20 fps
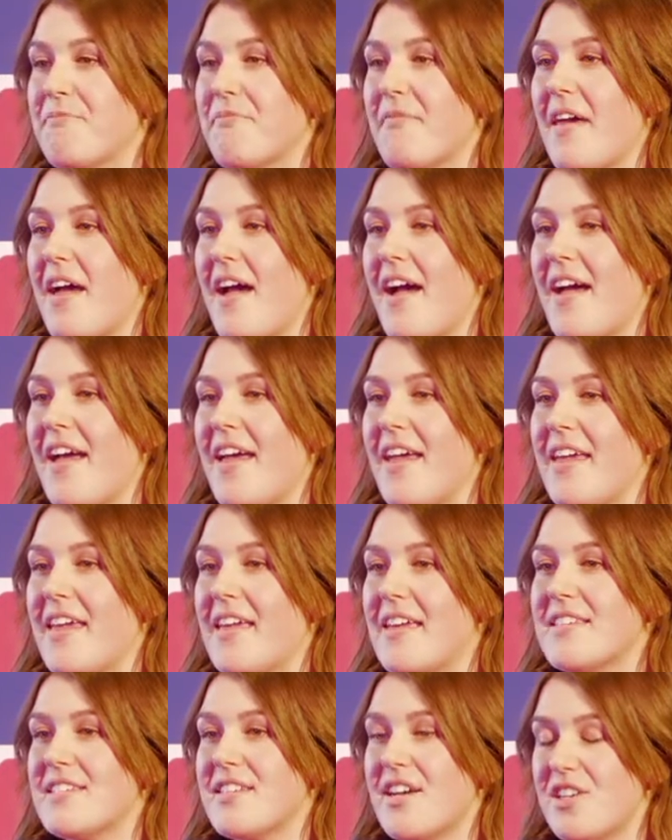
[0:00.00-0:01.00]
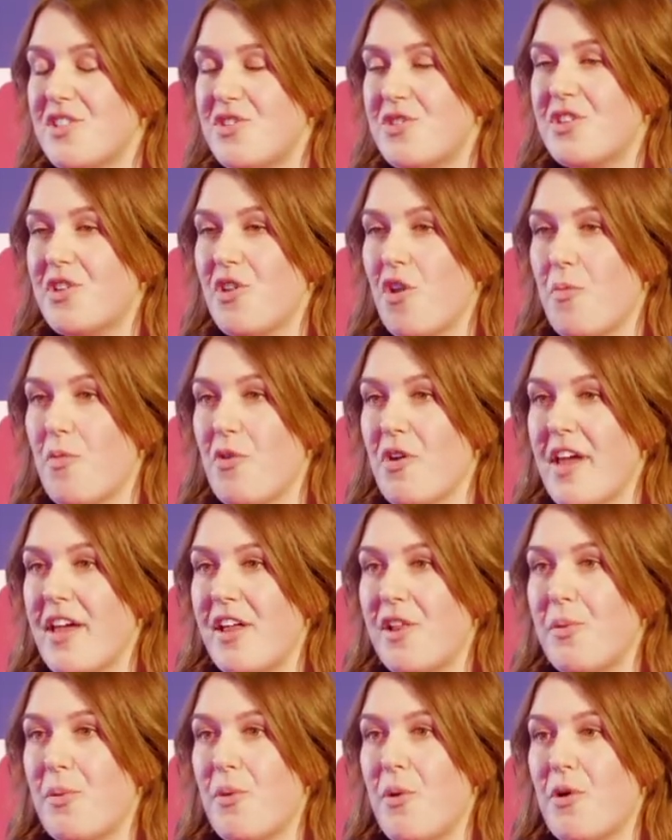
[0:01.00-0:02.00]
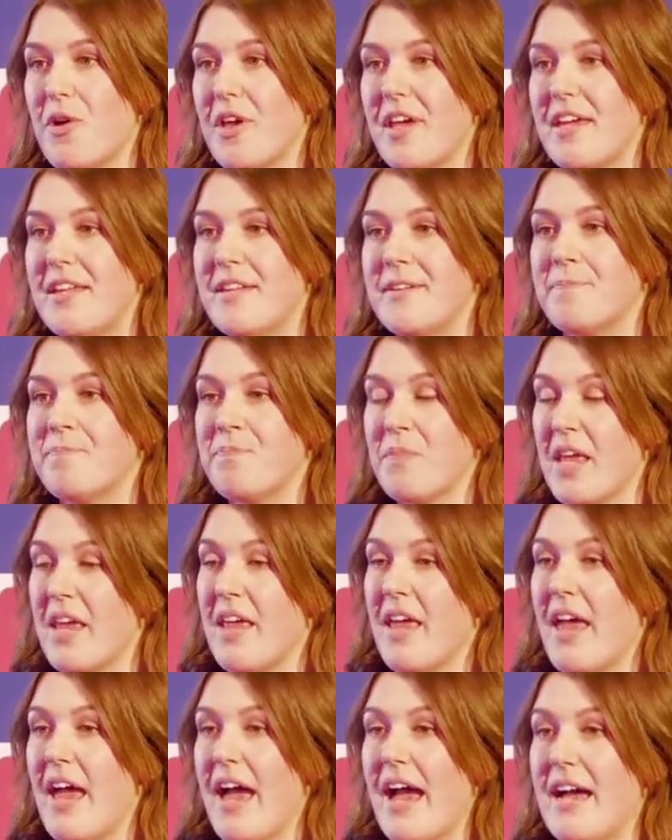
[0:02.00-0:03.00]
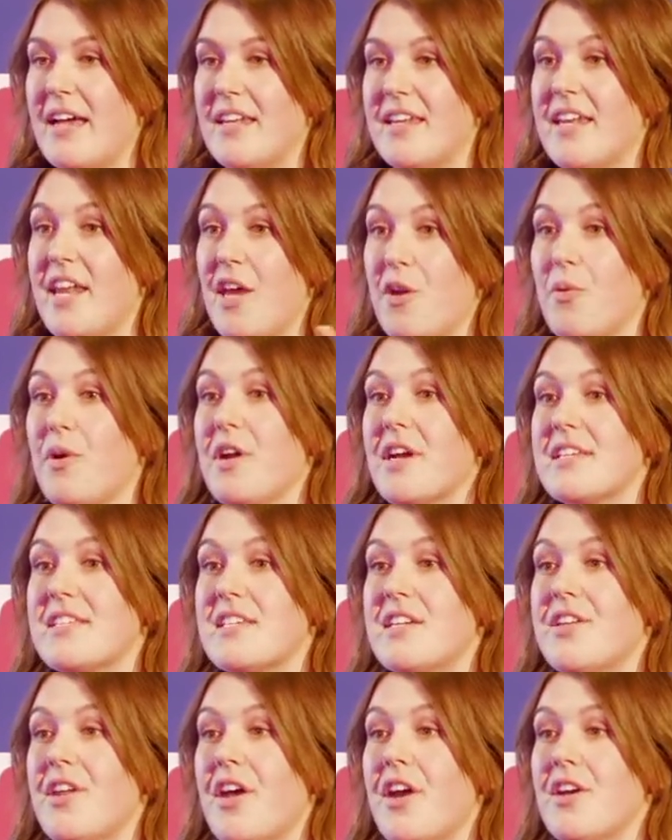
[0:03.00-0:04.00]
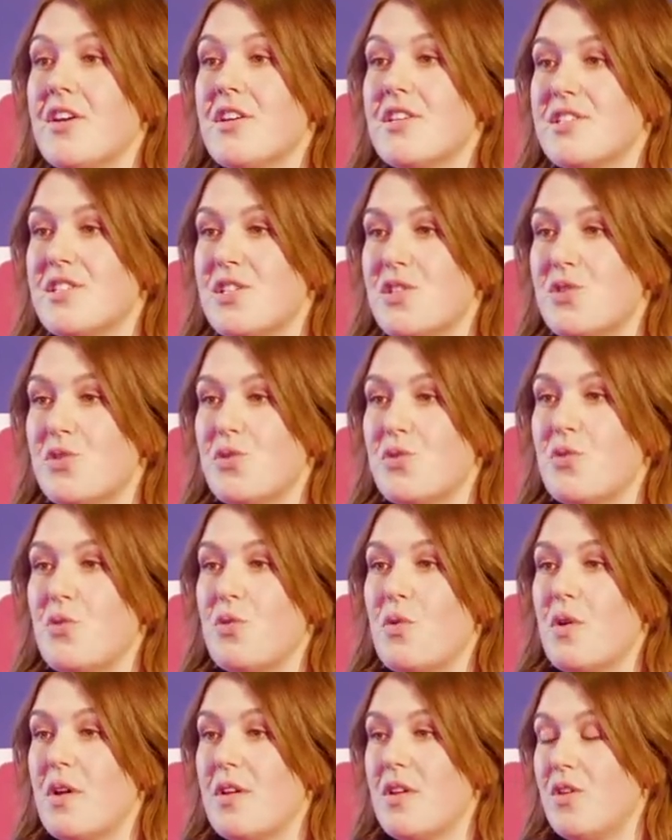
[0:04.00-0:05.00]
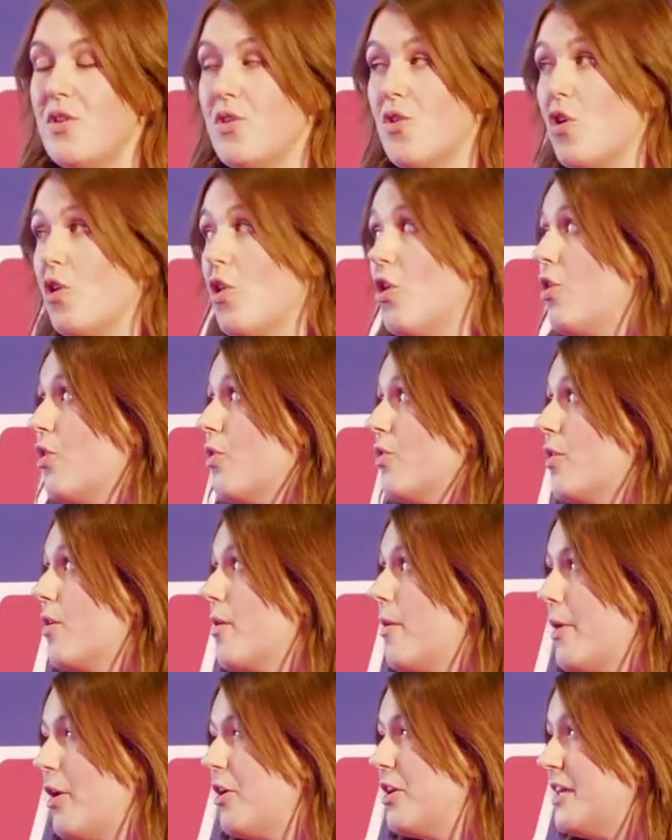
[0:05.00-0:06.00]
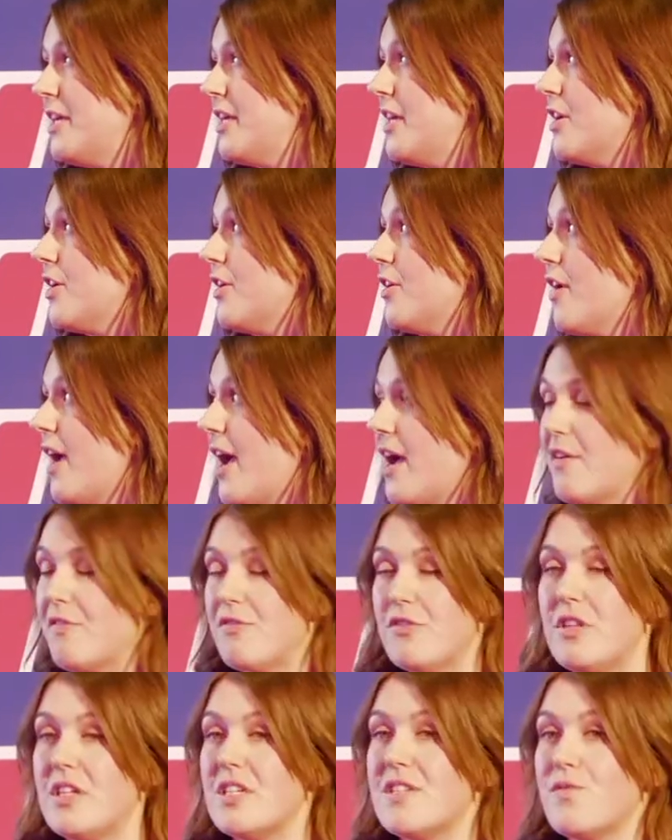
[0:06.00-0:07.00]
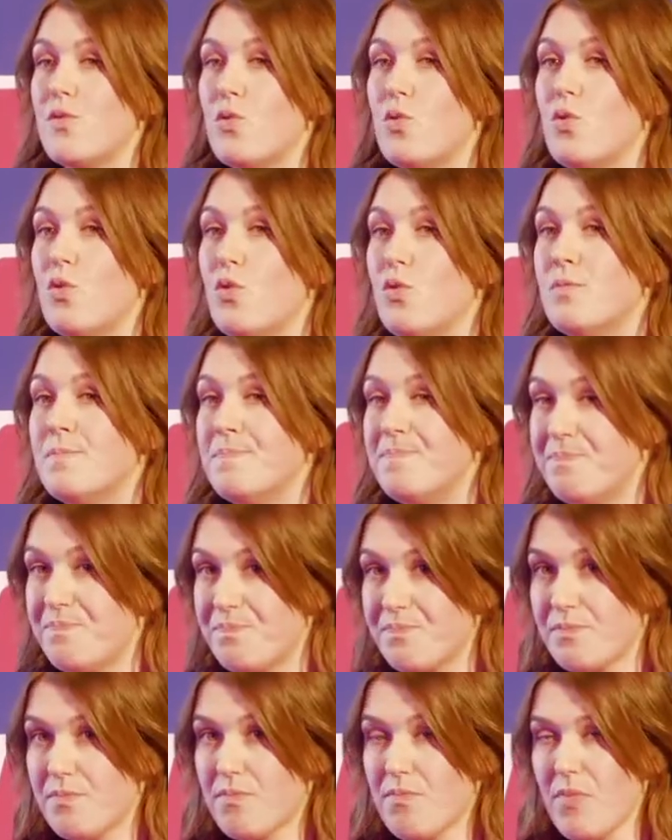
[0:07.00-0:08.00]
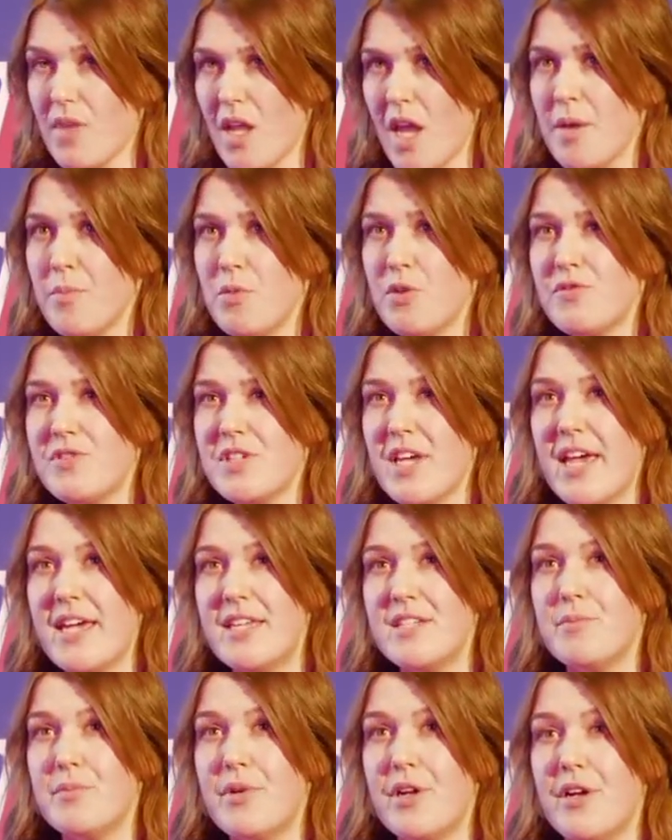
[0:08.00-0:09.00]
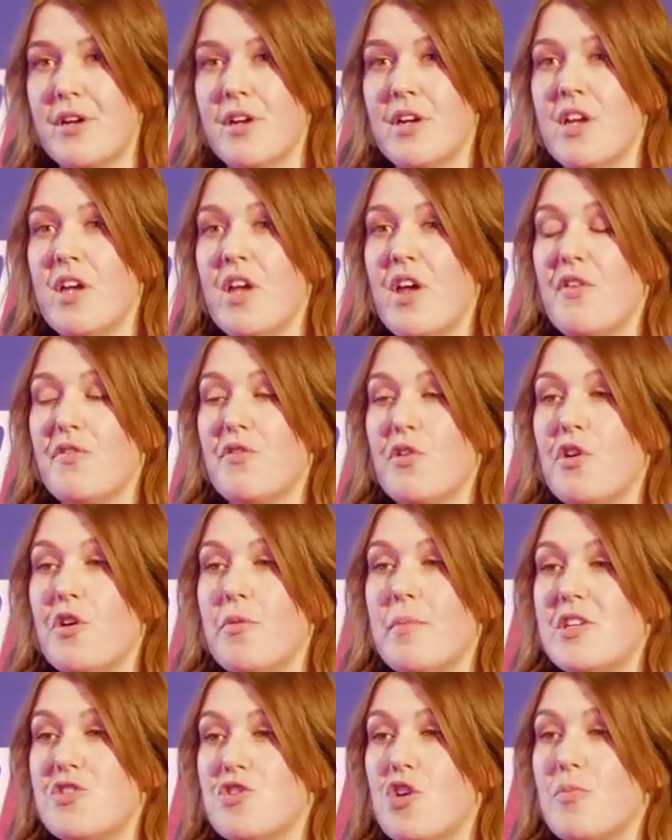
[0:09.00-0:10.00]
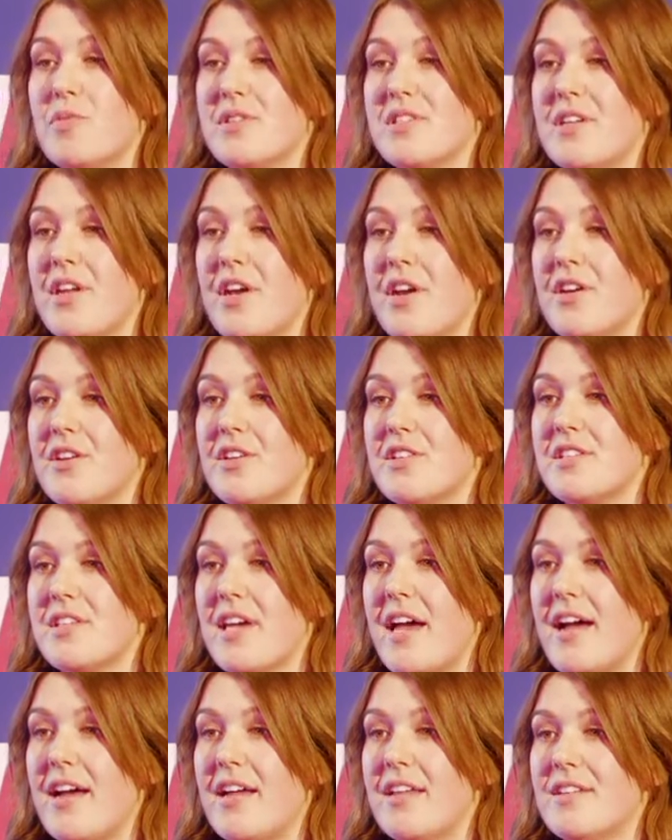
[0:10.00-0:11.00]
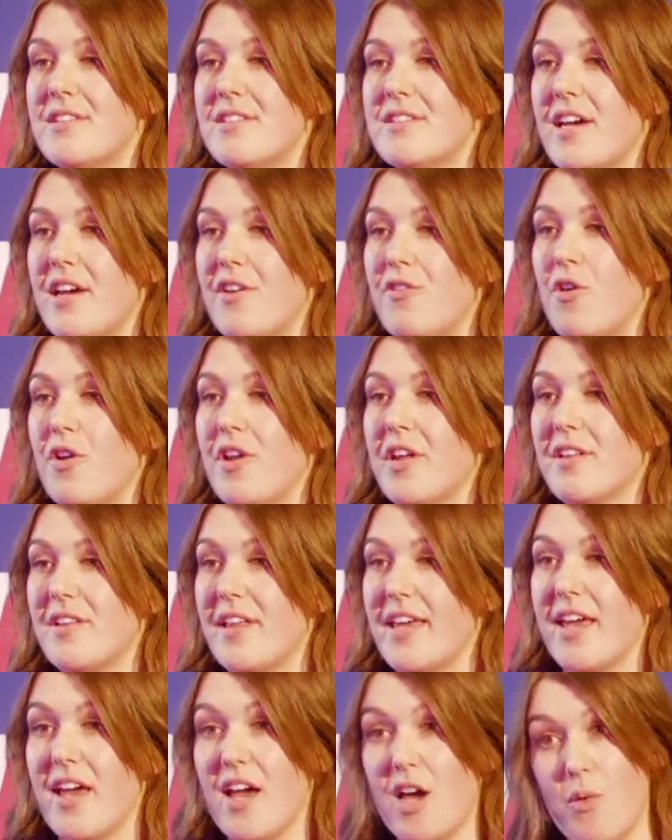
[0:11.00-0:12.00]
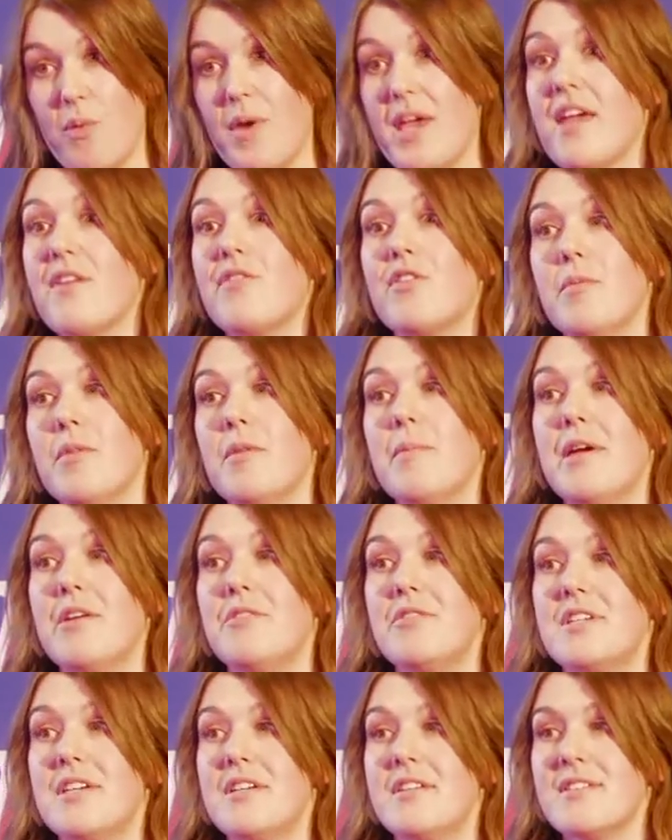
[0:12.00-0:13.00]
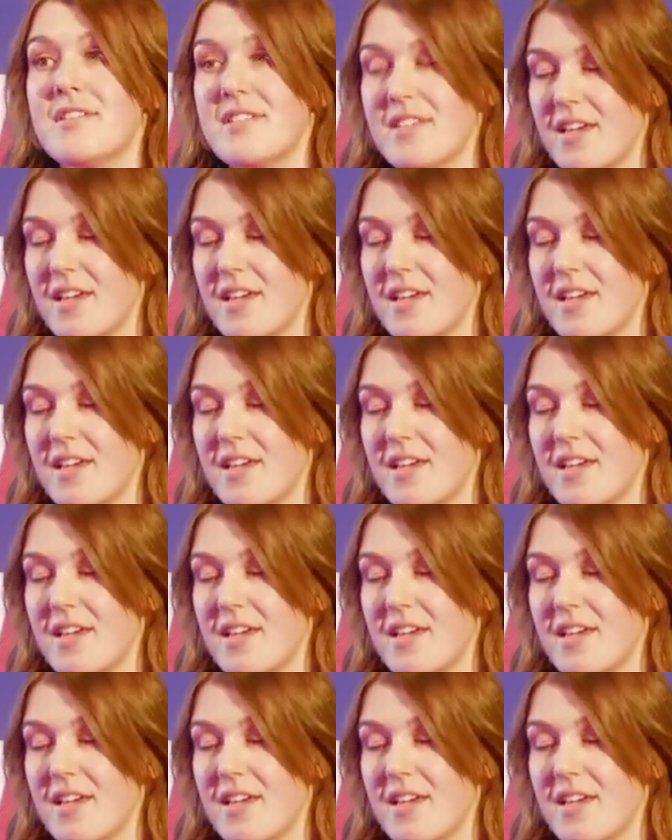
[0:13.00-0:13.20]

I started doing a lot more hill walking, and I now work as a nurse. So not long, about a year after this photo, I moved to Edinburgh for my job as a nurse, and ironically away from the mountains.